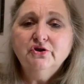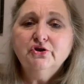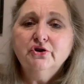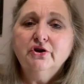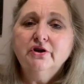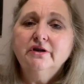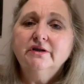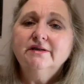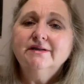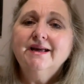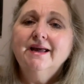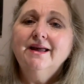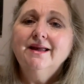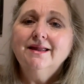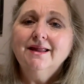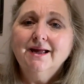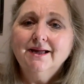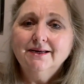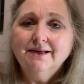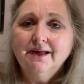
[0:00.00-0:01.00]
you're going to take
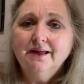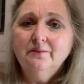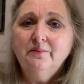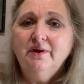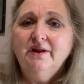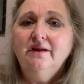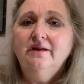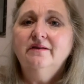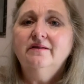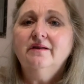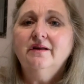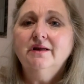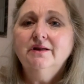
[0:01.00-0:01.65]
that diabetes